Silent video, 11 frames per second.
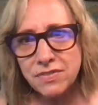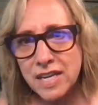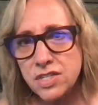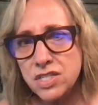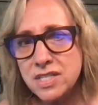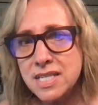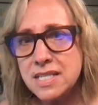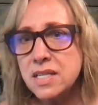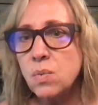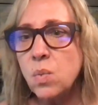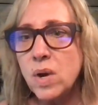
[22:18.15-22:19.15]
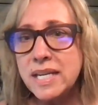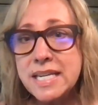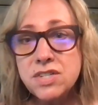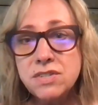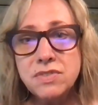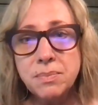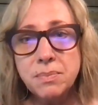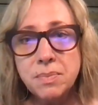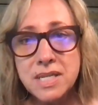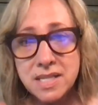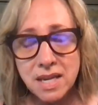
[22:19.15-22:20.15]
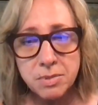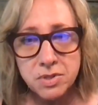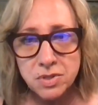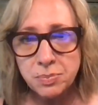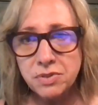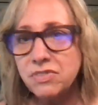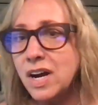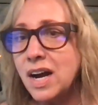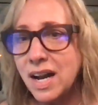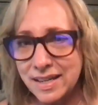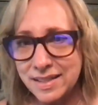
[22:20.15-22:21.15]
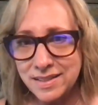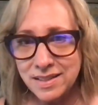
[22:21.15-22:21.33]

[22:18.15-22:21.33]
agencies and what each of them is able to provide,